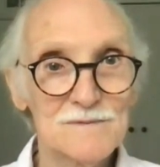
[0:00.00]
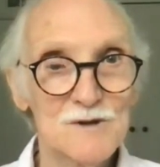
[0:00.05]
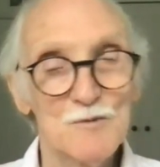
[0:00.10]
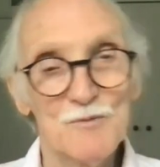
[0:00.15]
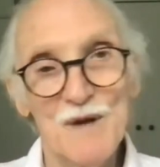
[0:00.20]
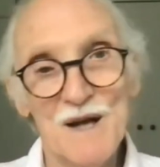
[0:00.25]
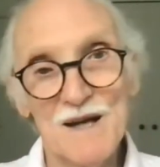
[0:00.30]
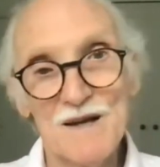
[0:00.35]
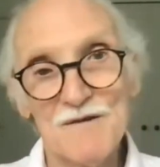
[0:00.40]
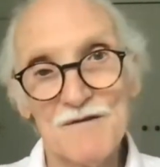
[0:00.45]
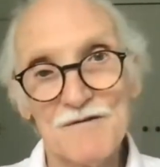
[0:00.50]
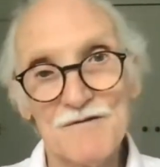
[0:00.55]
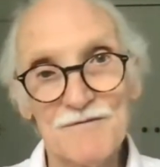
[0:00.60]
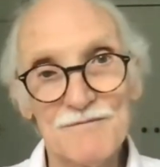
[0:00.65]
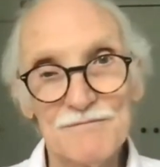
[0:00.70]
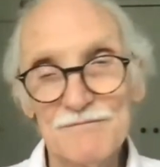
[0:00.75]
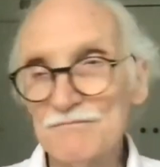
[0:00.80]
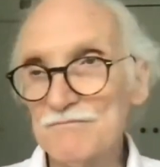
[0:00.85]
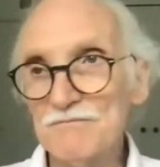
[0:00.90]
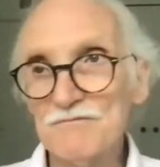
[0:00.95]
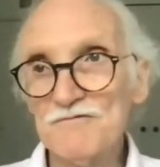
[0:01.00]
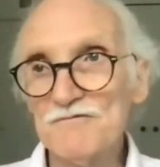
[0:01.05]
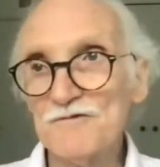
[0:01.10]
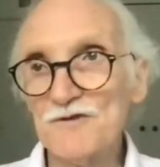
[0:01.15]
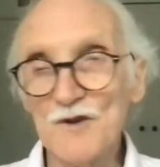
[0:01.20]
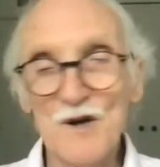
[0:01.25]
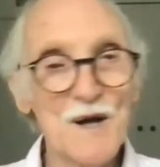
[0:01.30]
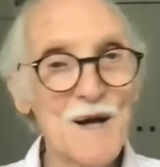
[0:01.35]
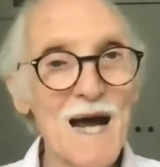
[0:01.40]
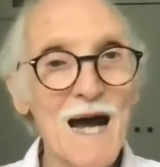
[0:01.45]
You pay
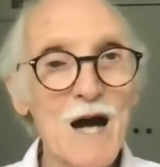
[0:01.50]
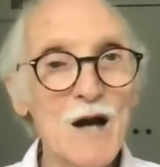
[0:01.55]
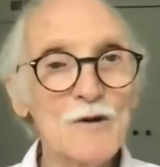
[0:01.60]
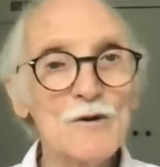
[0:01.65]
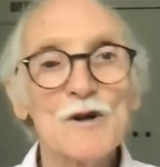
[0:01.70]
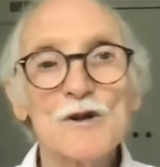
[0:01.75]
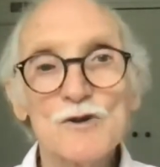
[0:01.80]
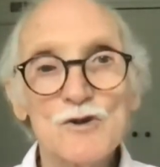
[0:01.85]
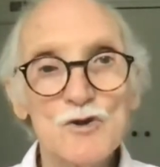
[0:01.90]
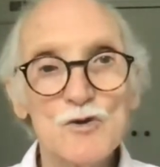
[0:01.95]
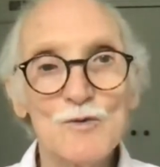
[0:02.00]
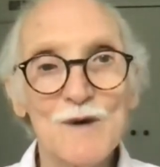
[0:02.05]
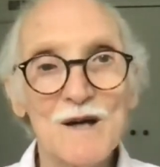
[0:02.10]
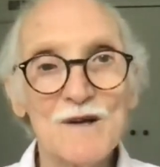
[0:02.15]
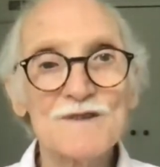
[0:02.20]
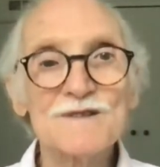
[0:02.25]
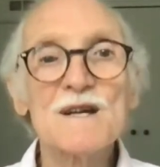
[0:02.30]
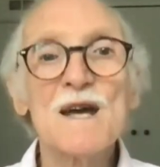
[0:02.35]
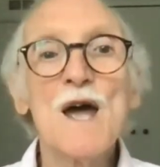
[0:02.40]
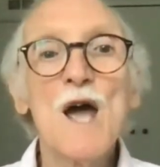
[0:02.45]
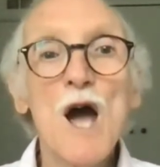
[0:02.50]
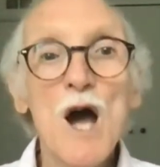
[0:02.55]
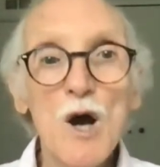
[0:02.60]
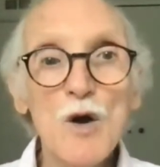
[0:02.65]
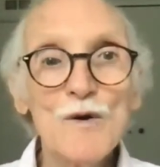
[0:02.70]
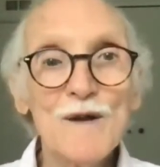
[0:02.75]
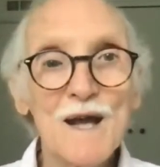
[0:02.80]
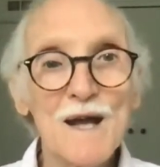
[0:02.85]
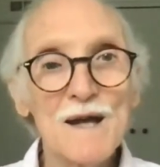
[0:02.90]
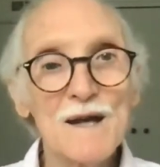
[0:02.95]
for an hour, 2 hours.
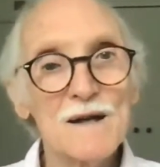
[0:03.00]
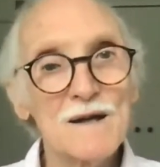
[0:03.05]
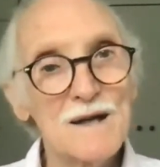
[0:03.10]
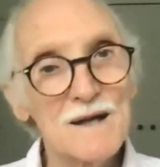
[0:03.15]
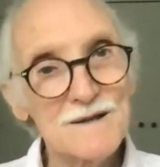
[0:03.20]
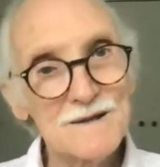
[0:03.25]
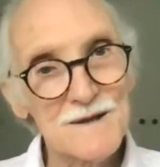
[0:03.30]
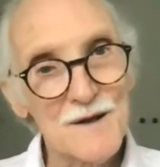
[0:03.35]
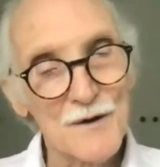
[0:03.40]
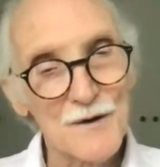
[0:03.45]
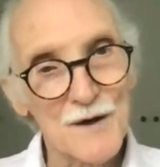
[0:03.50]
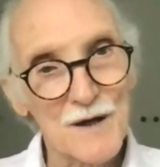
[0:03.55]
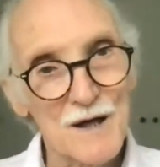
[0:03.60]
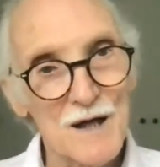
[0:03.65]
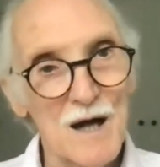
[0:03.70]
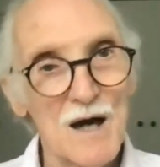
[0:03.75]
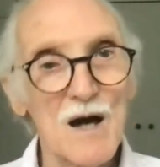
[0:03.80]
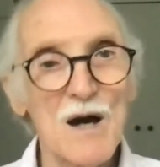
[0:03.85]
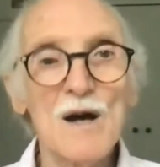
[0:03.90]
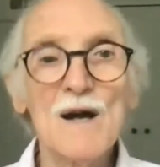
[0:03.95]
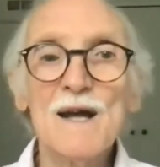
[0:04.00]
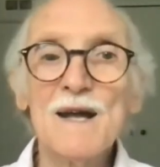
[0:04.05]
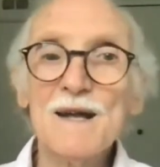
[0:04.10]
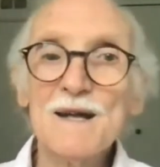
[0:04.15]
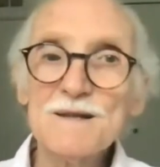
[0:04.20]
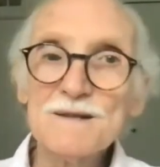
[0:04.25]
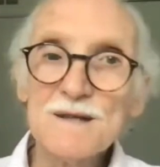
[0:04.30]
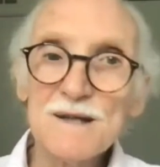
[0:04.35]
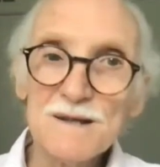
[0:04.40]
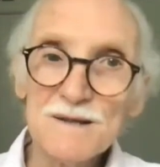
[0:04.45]
Okay, it's not a car,
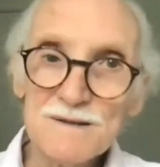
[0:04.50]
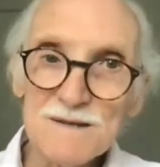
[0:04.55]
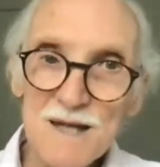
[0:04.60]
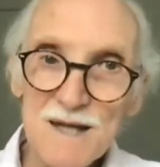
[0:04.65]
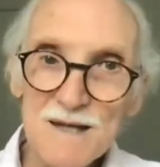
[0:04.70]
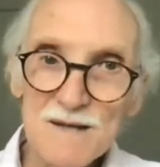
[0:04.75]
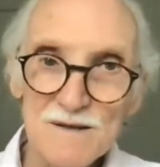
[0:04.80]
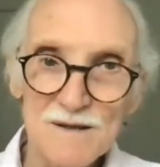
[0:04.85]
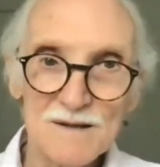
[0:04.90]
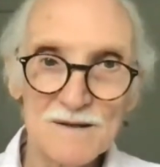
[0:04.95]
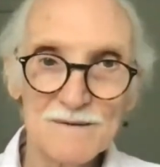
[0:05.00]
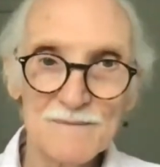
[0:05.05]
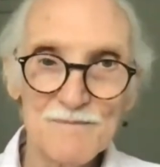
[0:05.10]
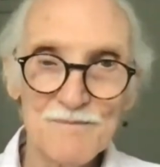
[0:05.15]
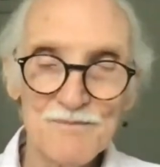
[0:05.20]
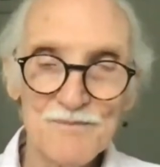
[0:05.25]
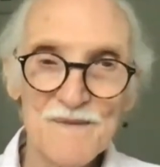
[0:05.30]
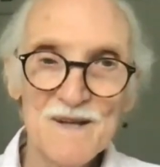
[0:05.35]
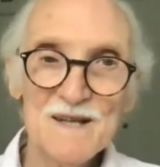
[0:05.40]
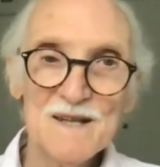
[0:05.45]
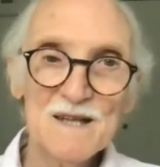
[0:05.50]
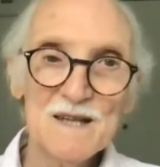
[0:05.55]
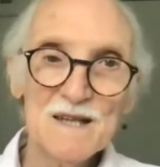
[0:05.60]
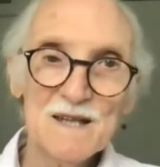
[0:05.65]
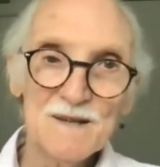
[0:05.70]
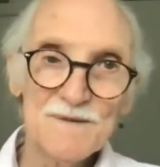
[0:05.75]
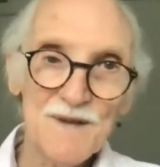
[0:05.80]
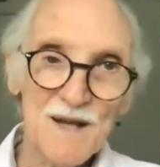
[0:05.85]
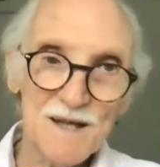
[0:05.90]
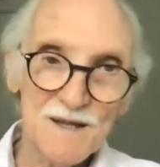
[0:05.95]
it's a container.
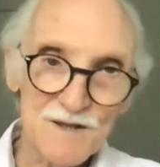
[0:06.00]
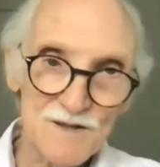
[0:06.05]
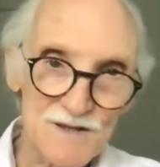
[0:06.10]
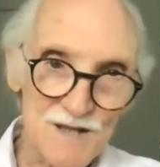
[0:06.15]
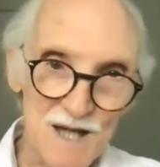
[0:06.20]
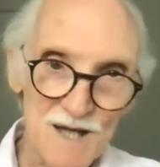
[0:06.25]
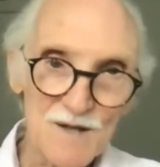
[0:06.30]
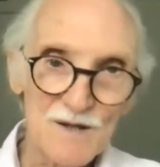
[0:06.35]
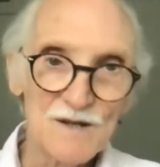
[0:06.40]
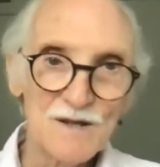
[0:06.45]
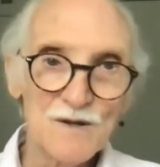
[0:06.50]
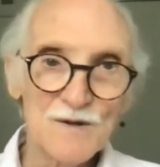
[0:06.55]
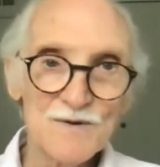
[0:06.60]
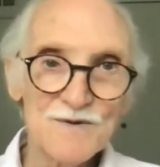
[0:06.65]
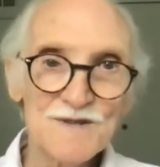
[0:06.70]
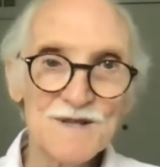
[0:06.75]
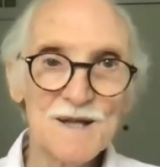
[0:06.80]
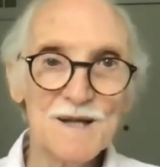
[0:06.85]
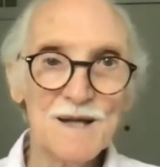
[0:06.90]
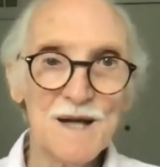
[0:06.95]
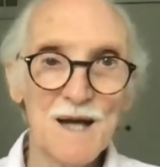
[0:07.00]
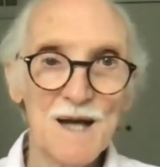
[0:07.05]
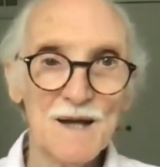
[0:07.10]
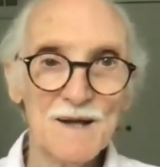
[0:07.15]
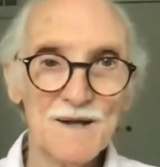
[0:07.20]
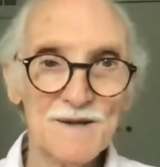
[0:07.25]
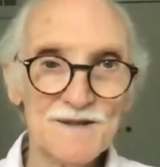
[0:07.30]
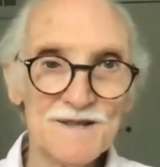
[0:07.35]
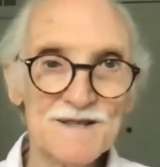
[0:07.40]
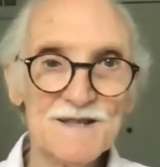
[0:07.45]
That container goes in
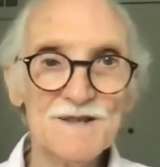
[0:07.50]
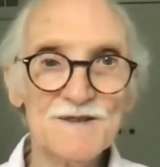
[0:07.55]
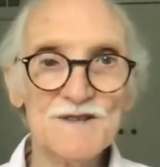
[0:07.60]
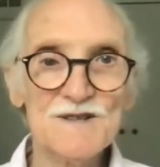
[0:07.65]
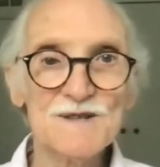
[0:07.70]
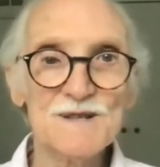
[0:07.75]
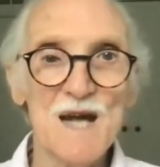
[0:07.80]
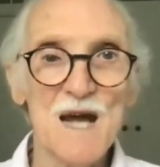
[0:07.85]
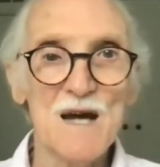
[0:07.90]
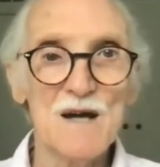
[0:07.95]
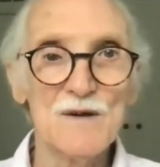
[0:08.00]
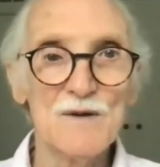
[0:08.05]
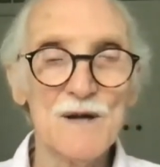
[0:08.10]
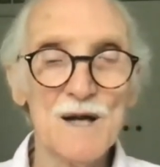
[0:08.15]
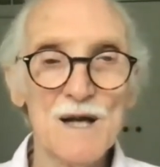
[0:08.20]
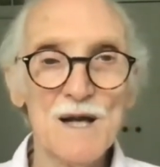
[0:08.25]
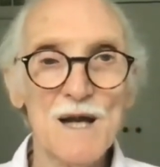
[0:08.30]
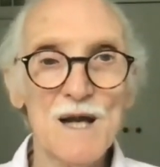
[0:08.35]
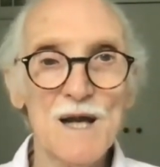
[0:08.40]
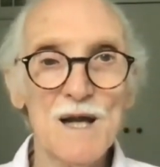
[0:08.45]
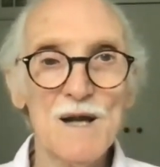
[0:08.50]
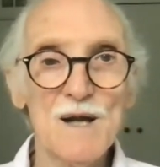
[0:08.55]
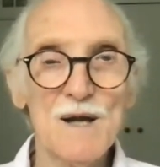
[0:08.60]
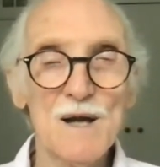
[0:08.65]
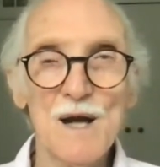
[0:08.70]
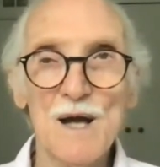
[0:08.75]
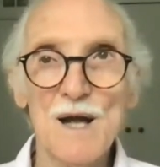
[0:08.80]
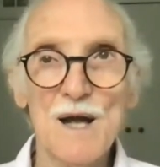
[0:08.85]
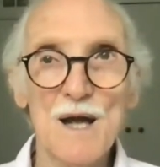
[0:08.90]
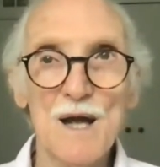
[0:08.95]
and it sits down
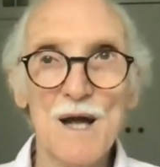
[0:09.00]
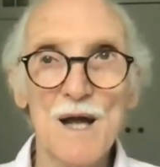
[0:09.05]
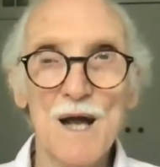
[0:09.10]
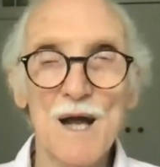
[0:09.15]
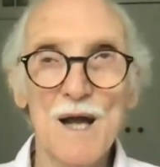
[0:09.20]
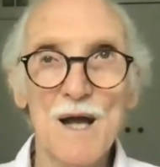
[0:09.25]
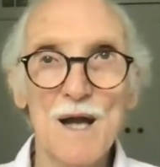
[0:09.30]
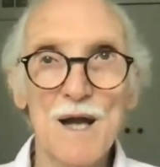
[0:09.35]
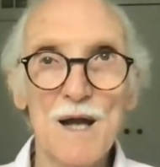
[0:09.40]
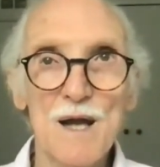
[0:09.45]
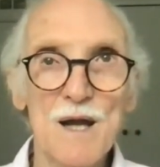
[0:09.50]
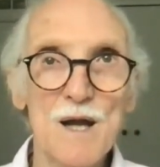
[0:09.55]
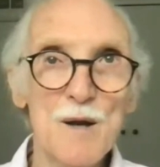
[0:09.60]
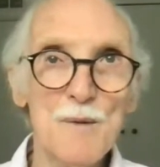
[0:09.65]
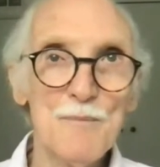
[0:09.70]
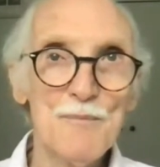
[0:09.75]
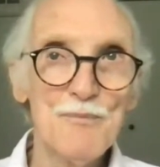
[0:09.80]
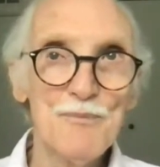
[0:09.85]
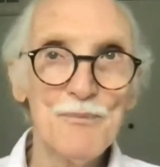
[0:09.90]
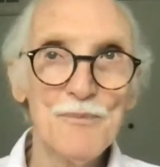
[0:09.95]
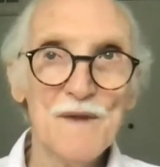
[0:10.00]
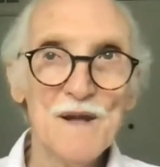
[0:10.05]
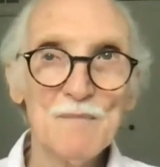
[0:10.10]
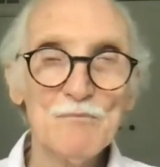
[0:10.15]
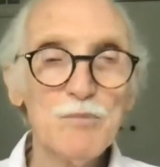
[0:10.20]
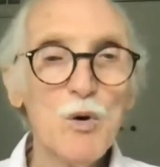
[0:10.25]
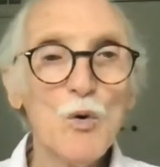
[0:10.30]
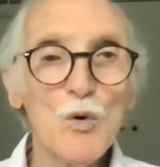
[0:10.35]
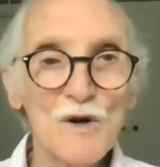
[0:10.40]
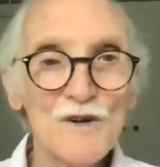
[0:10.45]
in a
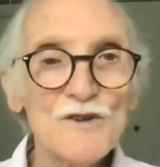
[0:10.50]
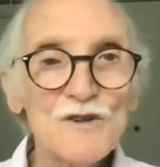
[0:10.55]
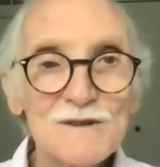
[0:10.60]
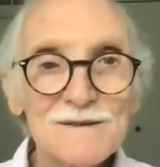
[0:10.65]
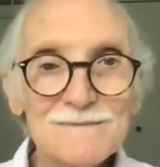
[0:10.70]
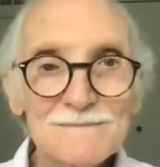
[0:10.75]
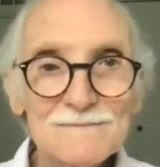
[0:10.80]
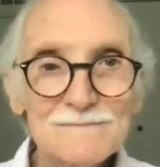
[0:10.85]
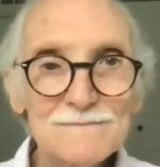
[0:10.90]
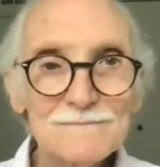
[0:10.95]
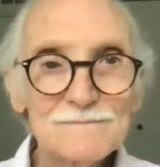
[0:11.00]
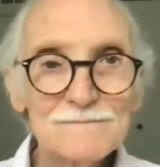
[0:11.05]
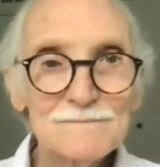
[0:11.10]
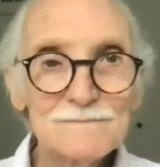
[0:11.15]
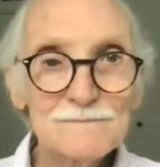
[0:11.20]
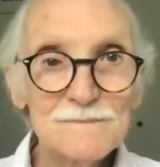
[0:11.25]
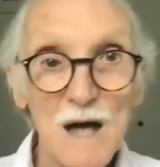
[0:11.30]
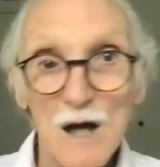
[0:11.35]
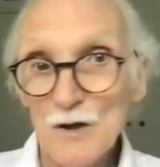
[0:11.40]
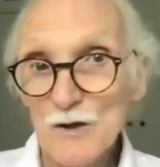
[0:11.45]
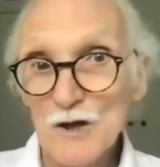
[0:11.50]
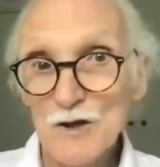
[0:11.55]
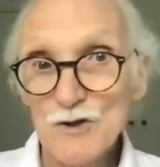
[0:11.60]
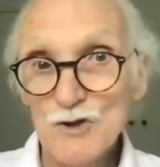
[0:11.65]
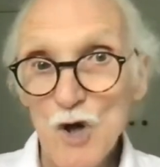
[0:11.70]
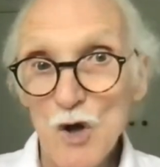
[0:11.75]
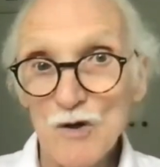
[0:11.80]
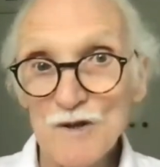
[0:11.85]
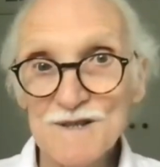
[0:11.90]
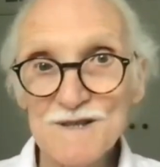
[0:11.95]
port on a
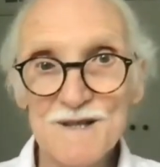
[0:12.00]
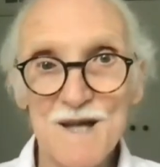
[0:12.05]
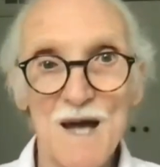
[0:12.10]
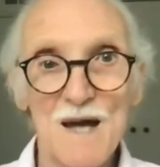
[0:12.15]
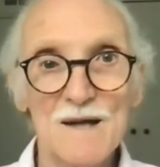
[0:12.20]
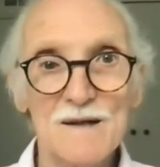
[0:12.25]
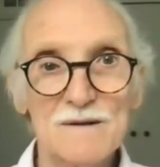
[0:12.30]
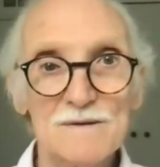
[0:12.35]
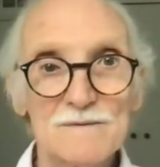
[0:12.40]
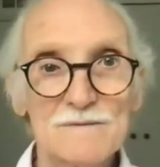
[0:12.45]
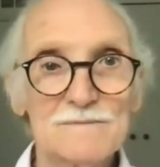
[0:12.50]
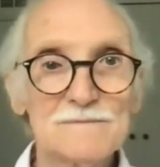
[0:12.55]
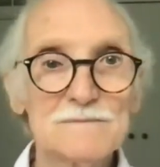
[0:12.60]
dock side.